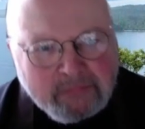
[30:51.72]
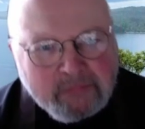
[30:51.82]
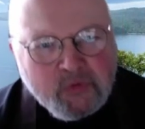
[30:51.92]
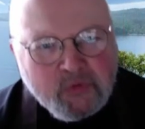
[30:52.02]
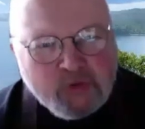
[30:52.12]

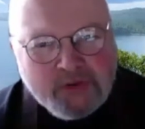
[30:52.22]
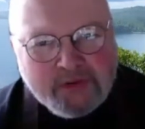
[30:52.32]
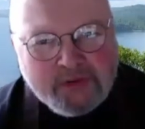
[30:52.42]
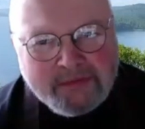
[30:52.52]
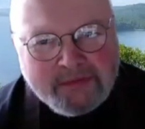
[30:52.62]

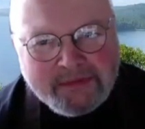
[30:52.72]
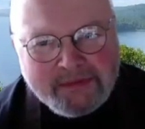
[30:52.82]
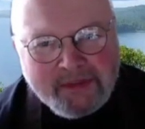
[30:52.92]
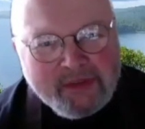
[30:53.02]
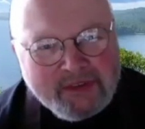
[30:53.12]

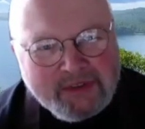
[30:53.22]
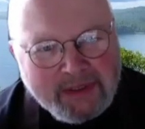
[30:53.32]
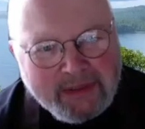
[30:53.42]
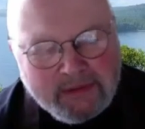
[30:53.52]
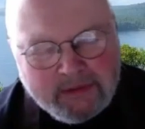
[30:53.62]
it's
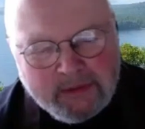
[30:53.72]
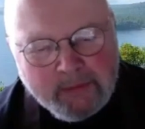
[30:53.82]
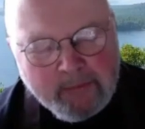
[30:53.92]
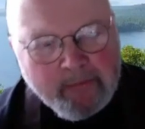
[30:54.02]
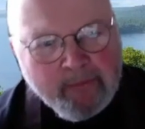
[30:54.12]
unsettled.
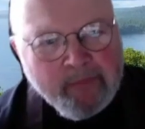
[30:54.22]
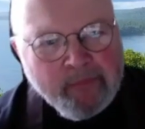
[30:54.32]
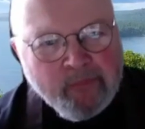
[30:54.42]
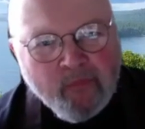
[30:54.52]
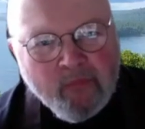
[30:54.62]

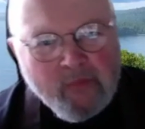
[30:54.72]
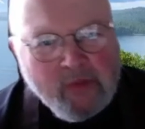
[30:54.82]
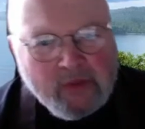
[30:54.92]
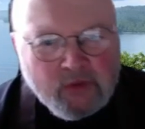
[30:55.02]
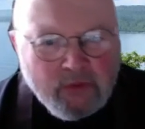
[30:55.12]

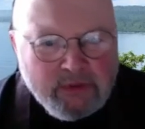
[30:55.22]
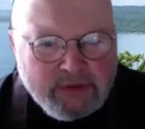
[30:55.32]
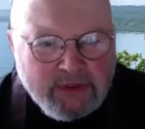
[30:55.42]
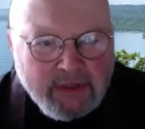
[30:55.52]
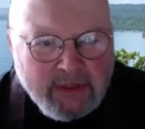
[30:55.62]
There's no
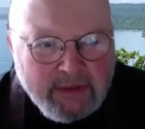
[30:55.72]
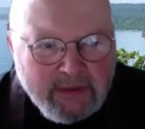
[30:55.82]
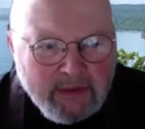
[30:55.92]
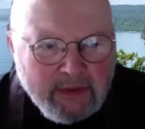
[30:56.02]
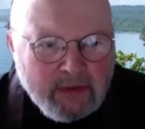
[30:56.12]

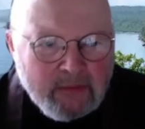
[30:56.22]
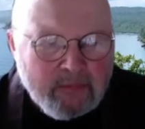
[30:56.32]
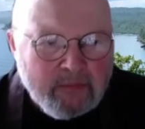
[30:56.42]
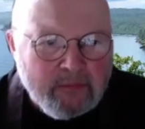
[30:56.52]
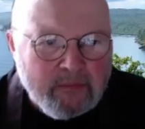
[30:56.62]
understanding there.
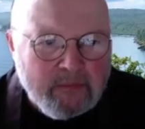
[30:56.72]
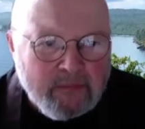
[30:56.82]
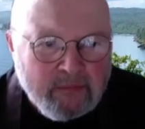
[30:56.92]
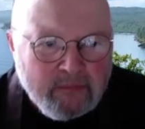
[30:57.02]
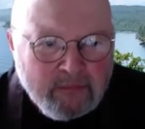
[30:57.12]

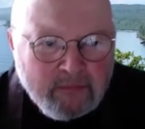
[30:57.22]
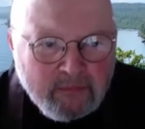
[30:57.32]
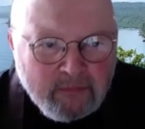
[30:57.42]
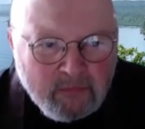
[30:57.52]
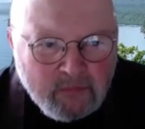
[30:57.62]

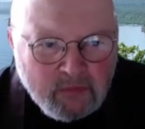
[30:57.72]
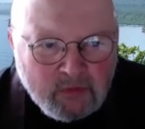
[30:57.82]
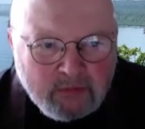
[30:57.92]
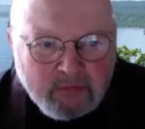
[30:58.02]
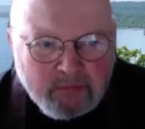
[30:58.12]

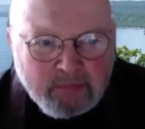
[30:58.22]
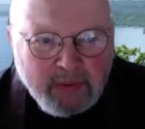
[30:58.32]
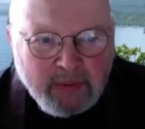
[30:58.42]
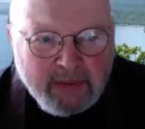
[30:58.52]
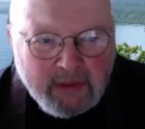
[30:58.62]
There's
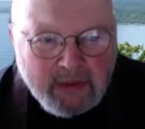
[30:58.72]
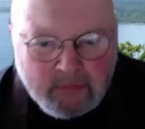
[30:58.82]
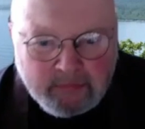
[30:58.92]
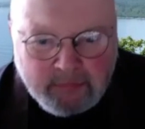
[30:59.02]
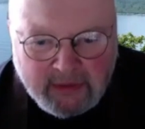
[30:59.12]

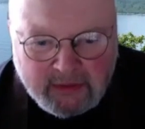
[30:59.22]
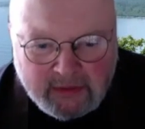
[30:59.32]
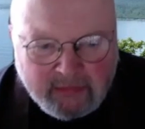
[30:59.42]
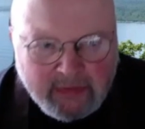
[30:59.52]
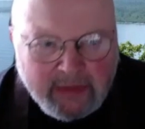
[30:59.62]
biting
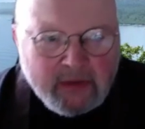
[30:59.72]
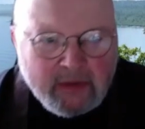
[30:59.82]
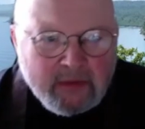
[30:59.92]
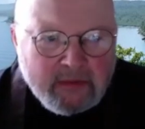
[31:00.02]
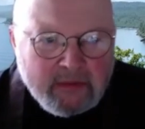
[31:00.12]
pangs of
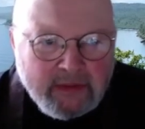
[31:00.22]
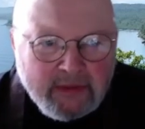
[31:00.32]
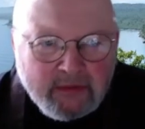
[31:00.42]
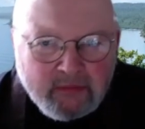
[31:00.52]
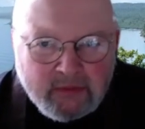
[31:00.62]
anger and
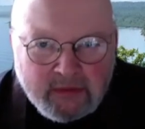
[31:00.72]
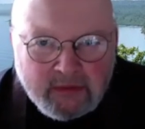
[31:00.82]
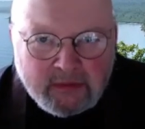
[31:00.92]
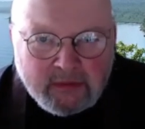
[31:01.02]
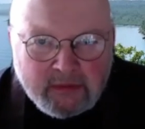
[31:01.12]
hatred.
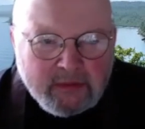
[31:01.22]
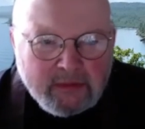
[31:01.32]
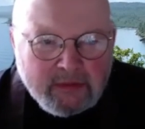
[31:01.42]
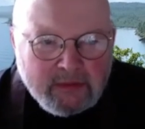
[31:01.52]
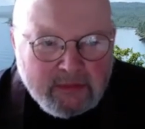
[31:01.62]
And
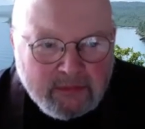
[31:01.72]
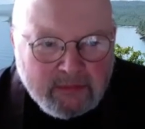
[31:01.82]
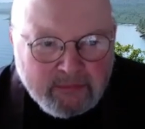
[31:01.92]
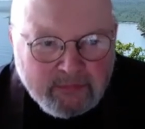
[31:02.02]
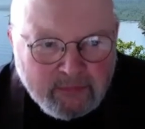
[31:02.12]

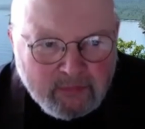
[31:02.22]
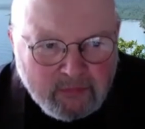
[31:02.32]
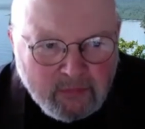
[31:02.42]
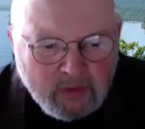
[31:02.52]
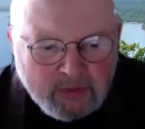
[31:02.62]

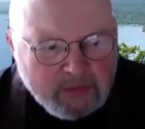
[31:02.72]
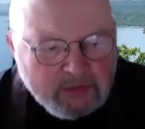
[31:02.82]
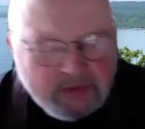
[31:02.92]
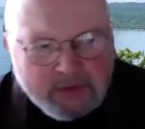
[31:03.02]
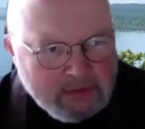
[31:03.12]
we're also
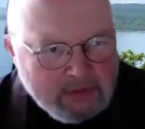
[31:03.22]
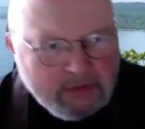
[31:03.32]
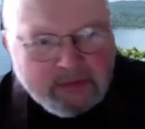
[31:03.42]
just